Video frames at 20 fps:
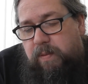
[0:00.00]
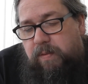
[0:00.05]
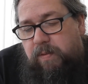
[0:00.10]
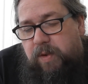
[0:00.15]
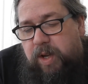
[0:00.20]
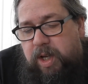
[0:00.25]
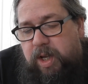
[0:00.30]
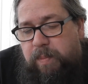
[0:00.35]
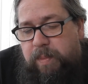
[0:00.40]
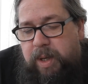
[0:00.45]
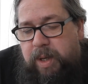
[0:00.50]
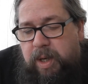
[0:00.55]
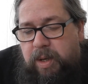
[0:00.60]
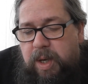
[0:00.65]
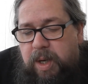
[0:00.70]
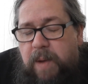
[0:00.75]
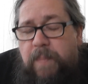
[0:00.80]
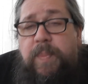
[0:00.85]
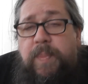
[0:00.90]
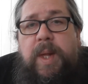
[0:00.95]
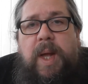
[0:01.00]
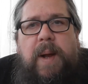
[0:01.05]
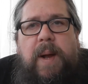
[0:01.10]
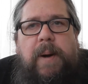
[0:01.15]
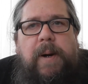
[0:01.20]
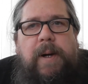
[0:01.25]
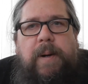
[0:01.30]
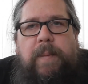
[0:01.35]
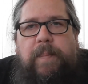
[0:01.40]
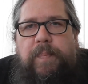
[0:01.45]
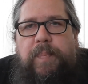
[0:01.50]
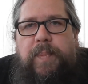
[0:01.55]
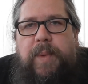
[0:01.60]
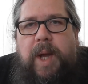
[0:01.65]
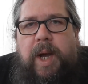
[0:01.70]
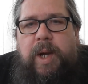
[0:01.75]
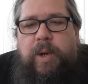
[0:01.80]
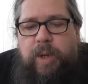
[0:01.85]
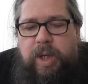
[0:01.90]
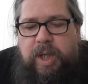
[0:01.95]
fake meat out.
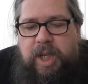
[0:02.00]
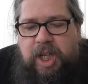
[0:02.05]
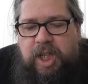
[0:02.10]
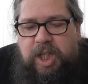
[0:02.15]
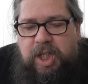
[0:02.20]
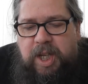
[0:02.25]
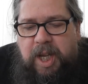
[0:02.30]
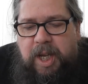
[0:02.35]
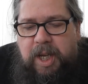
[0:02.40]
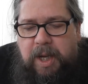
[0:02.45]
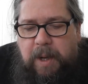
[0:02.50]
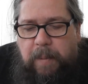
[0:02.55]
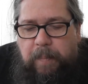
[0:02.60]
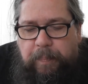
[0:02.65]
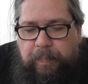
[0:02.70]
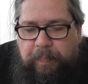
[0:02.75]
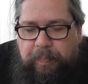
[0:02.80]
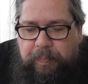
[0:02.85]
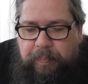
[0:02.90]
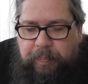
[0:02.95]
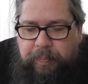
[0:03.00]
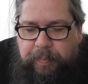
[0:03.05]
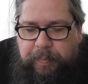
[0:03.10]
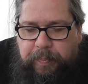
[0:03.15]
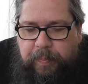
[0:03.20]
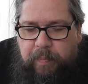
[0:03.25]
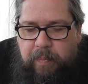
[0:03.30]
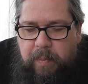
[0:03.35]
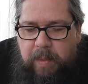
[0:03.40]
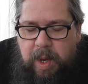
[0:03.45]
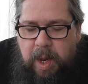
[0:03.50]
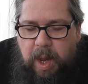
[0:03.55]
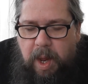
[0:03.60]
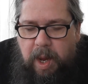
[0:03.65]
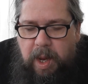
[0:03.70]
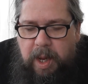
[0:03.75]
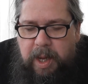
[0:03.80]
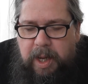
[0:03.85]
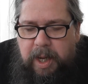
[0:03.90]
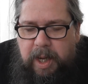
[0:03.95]
I know what it tastes like.
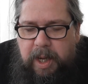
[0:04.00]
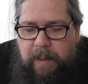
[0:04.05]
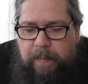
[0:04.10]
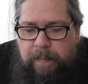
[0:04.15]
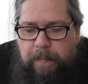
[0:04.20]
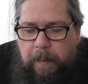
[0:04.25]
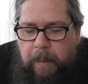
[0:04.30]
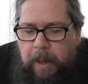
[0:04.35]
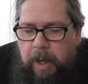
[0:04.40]
Like